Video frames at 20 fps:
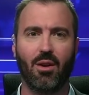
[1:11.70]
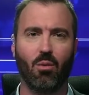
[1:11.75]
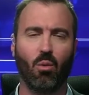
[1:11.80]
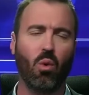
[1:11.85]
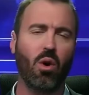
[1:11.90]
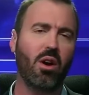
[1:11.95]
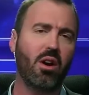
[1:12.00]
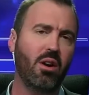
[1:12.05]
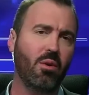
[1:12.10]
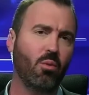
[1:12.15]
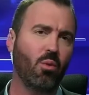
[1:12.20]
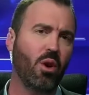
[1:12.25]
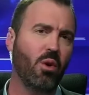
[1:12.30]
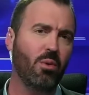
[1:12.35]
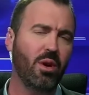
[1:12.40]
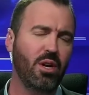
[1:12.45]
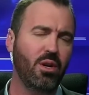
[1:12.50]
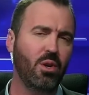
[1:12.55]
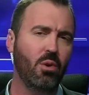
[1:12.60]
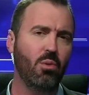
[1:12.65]
What, what do
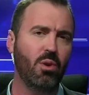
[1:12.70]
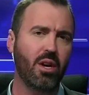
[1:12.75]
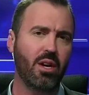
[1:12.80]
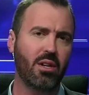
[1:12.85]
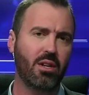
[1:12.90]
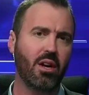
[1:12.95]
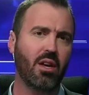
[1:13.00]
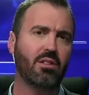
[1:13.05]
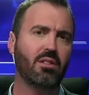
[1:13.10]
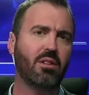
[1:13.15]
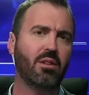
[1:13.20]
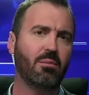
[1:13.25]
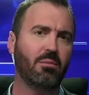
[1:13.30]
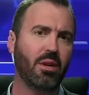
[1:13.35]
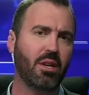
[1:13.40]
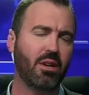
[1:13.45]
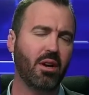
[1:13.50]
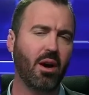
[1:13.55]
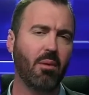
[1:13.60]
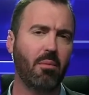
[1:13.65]
we do when it doesn't
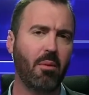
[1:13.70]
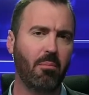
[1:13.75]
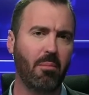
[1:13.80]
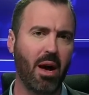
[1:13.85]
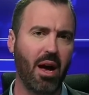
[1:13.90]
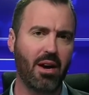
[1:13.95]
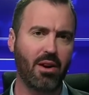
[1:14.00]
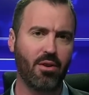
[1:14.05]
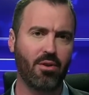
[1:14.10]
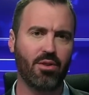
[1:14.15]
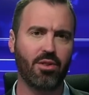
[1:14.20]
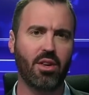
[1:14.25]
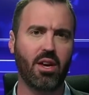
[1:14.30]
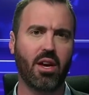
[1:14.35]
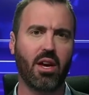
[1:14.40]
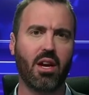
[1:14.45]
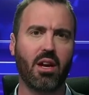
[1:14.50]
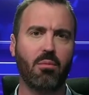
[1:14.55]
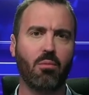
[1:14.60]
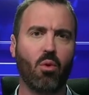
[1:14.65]
become a minor
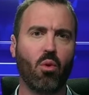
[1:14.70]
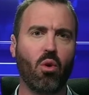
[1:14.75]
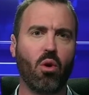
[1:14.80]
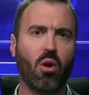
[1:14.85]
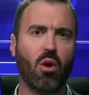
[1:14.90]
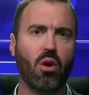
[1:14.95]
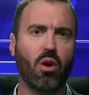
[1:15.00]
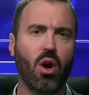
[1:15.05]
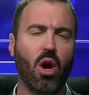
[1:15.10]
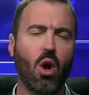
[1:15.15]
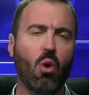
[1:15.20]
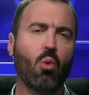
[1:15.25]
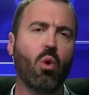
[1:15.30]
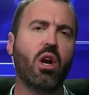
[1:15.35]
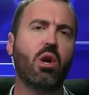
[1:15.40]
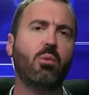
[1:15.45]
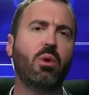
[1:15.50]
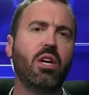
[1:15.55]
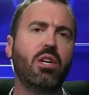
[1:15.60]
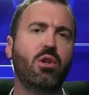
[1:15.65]
thing anymore? What
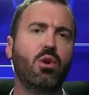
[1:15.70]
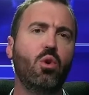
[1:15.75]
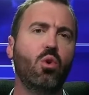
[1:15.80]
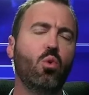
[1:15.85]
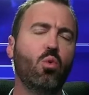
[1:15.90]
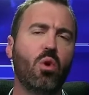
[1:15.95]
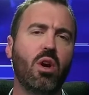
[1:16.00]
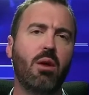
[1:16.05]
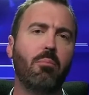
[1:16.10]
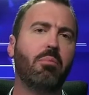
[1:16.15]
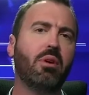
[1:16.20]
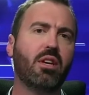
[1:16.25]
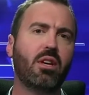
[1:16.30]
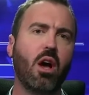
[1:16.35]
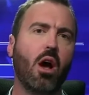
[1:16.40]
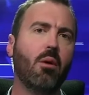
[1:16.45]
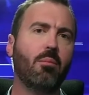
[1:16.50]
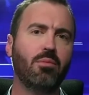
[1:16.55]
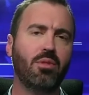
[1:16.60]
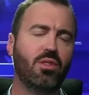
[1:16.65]
do we do when it
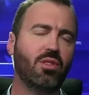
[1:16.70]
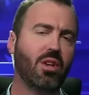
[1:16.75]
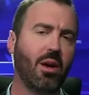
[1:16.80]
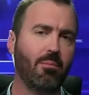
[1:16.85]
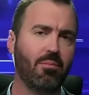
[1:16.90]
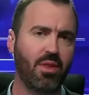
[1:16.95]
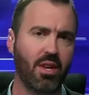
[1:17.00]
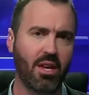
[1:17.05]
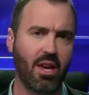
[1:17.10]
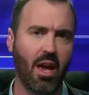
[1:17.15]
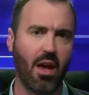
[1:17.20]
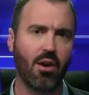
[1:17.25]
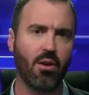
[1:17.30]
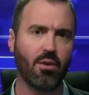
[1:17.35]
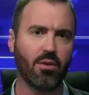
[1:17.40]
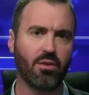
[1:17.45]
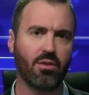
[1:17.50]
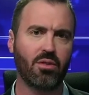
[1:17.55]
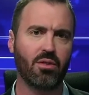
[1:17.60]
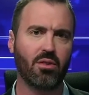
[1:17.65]
becomes something
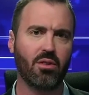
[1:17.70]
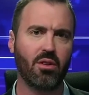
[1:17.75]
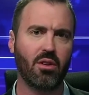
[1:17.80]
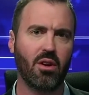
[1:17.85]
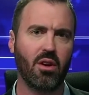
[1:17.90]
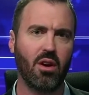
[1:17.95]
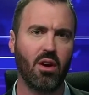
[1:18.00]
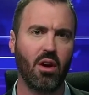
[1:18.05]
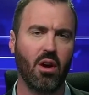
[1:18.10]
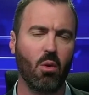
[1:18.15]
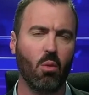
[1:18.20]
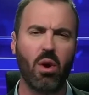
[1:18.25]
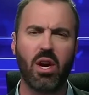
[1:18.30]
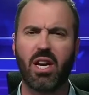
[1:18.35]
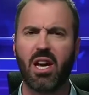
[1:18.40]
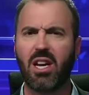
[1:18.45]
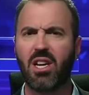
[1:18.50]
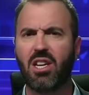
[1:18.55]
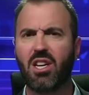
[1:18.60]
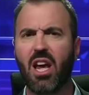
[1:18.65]
else? We
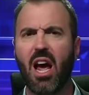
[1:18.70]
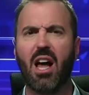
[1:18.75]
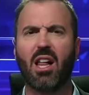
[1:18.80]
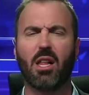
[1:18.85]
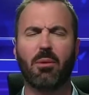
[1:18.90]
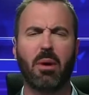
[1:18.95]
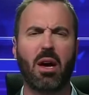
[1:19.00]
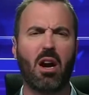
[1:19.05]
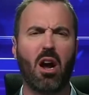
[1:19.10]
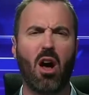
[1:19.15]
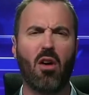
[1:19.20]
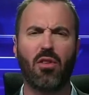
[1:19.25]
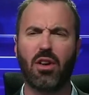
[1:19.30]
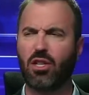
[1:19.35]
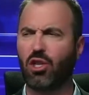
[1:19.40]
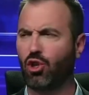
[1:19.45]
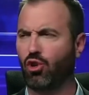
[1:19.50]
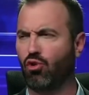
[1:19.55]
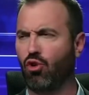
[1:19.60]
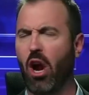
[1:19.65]
can yell about all
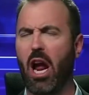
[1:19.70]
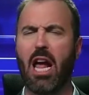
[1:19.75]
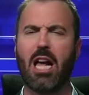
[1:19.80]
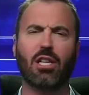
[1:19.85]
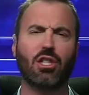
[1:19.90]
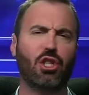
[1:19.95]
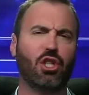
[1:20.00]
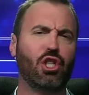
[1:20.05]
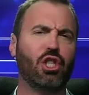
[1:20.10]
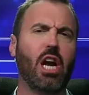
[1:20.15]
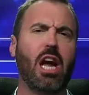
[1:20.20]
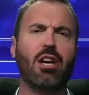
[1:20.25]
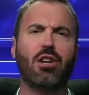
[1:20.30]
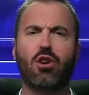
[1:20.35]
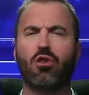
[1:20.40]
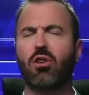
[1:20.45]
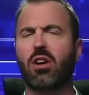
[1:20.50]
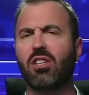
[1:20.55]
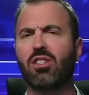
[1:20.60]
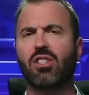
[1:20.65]
this
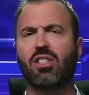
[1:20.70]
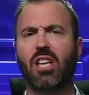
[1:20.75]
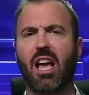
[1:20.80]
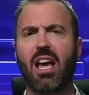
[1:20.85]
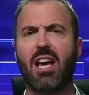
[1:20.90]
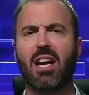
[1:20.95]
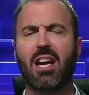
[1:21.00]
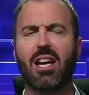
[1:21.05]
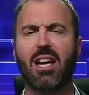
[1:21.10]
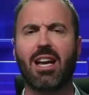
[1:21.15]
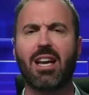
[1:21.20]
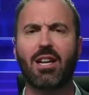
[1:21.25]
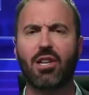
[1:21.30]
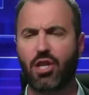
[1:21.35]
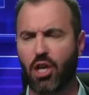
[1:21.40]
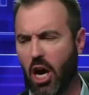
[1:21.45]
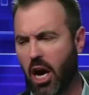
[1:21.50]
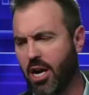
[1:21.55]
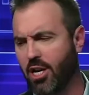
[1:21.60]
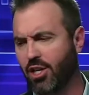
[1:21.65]
transgender insanity,
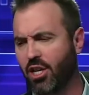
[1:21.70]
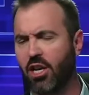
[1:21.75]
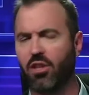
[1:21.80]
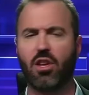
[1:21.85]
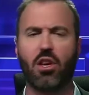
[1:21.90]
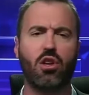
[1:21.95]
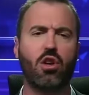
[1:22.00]
changing the